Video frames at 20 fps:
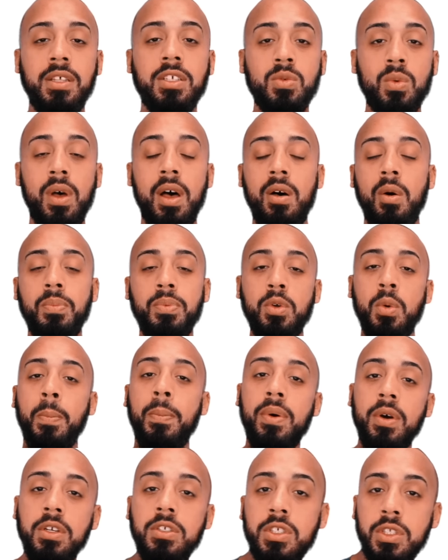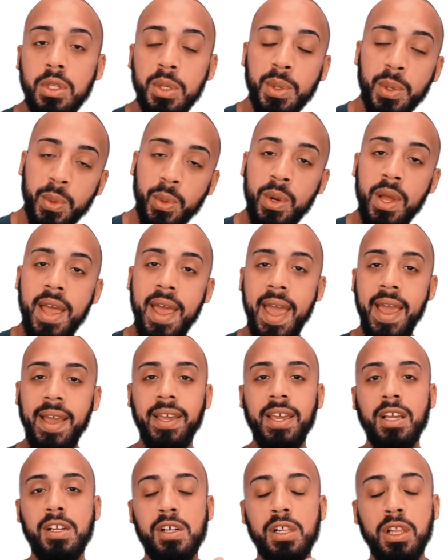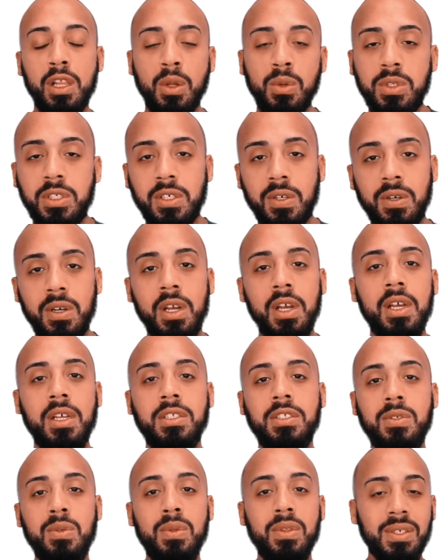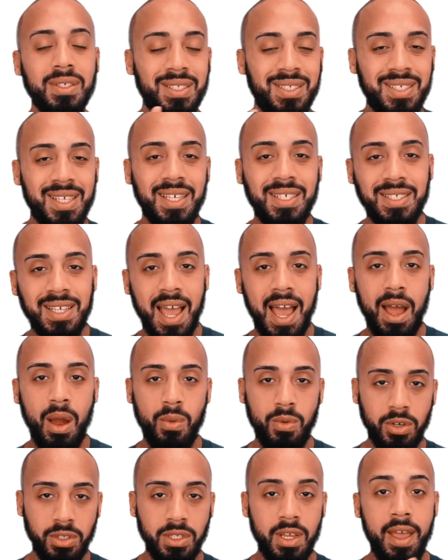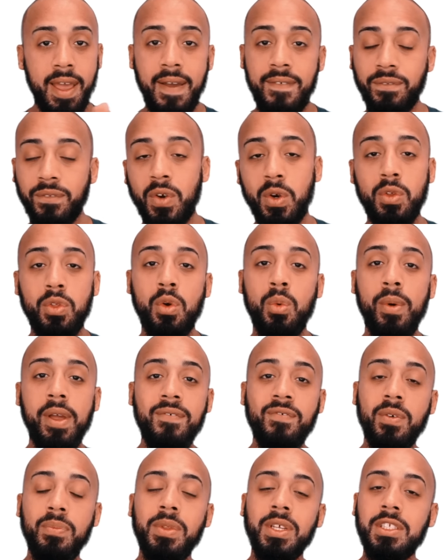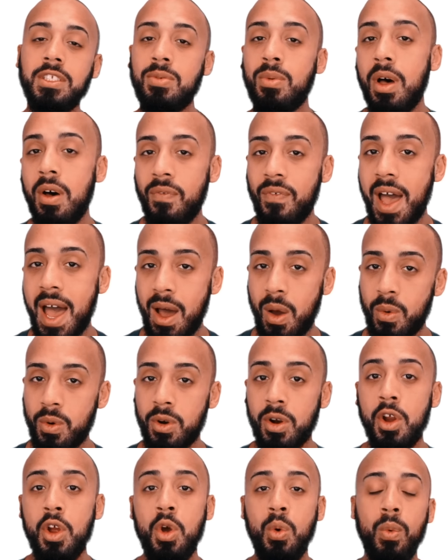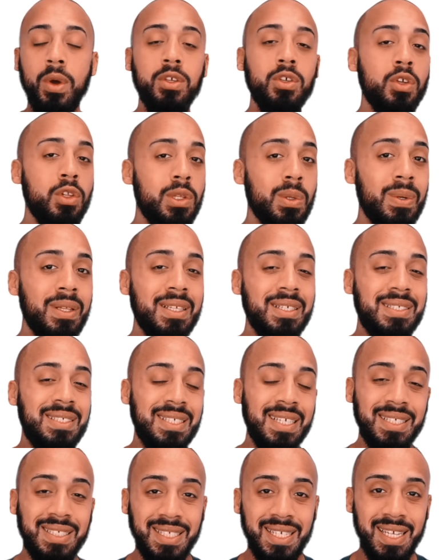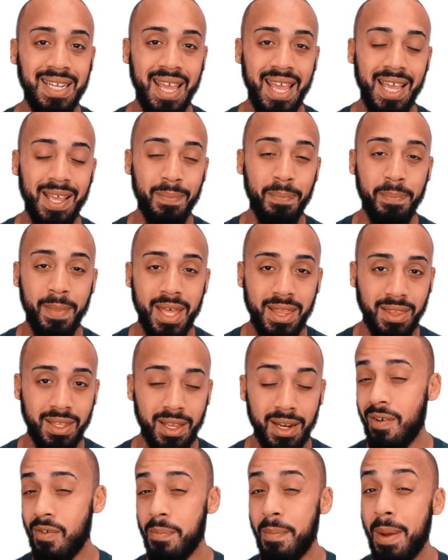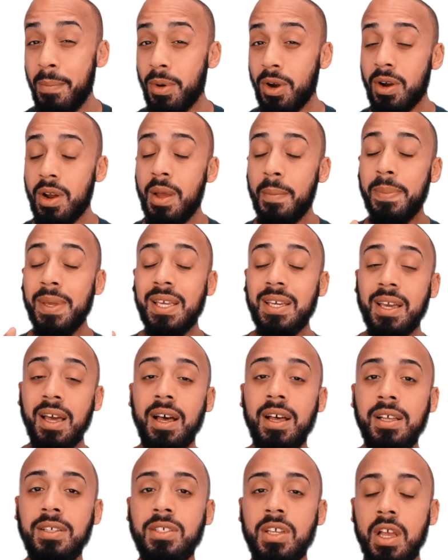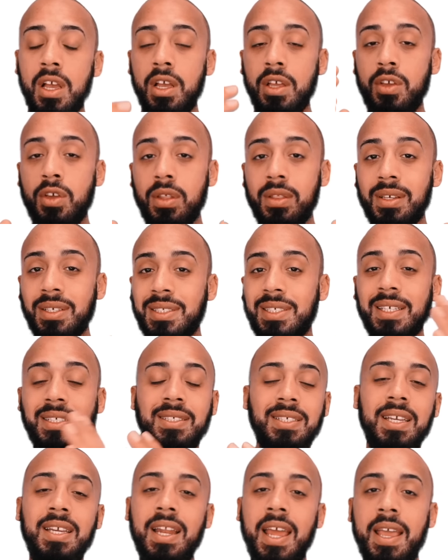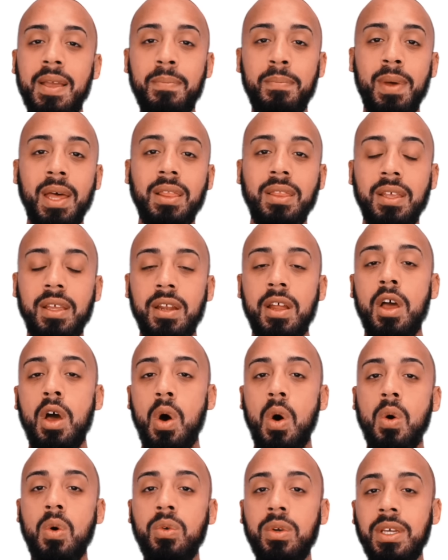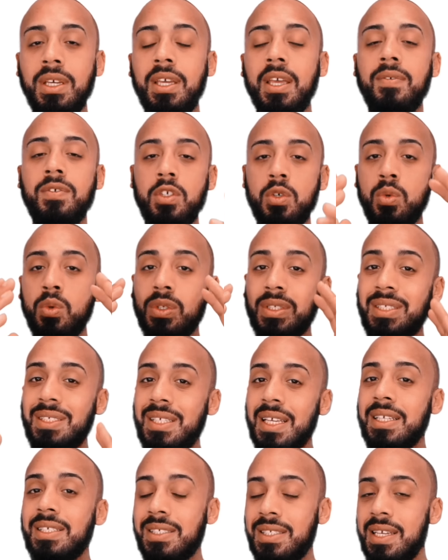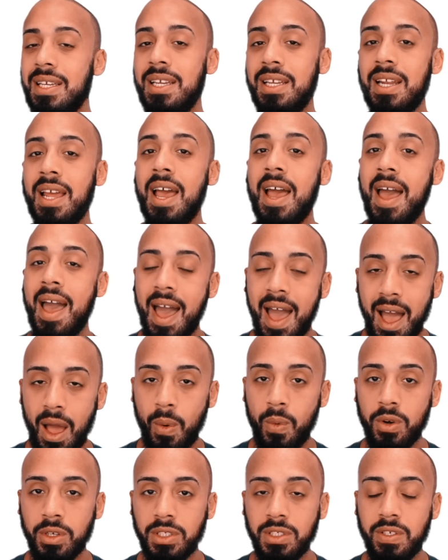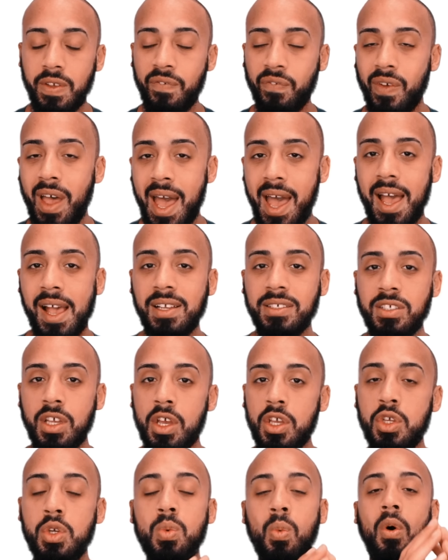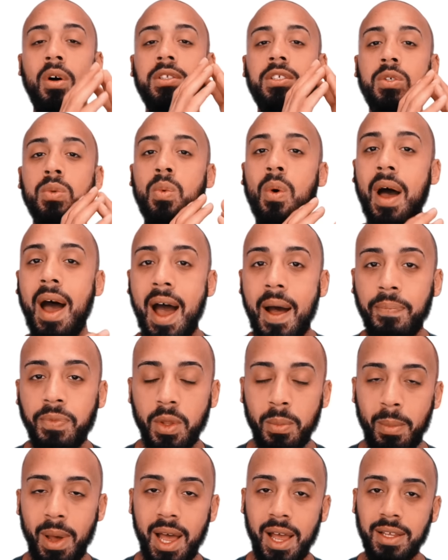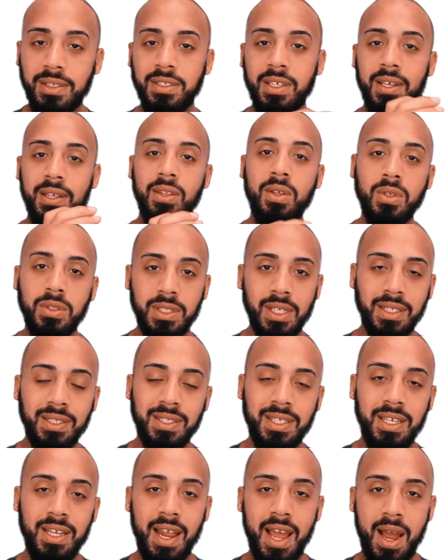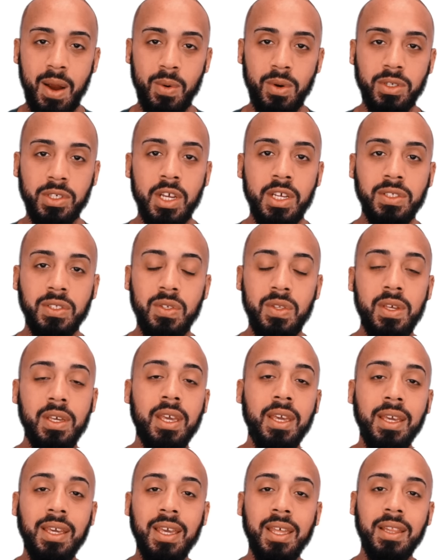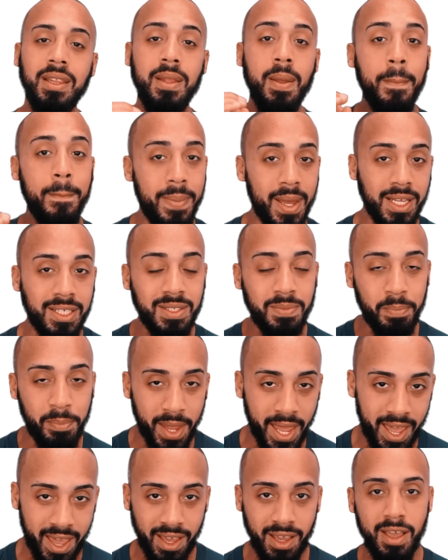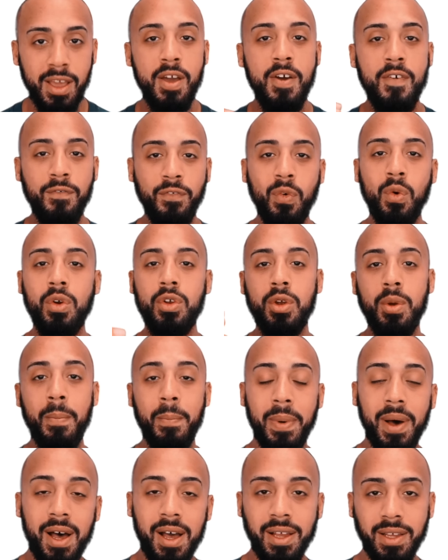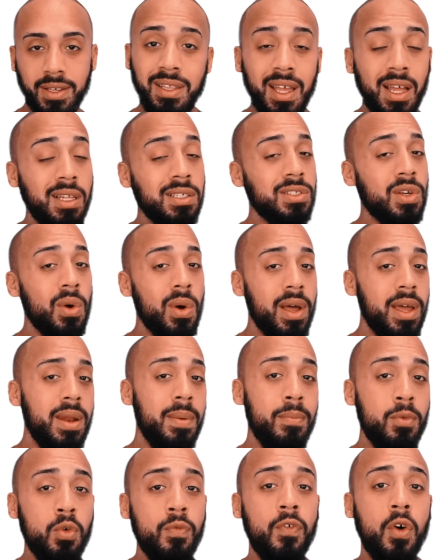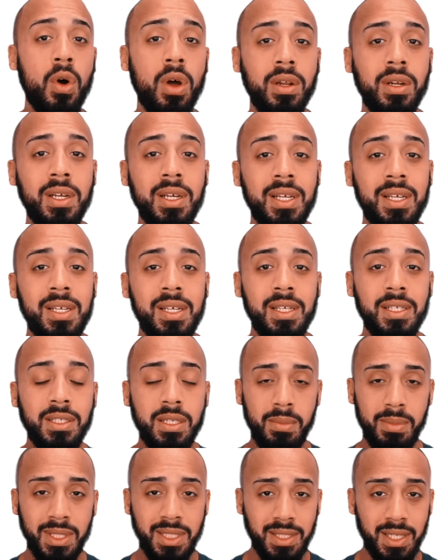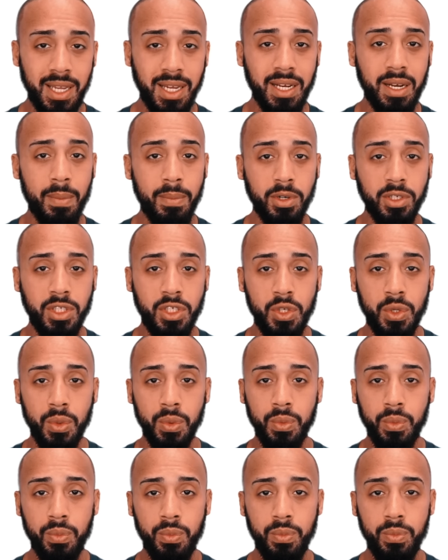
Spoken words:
This will help you push through and get closer to the 6 hours and further away from the 12 hour when you're doing the 16-8 method. And remember, because the 16-8 method only gives you 16 hours to fast, you want to optimize those 16 hours so that you can get the best bang for your buck. Now let's go ahead and move on to mistake number 2.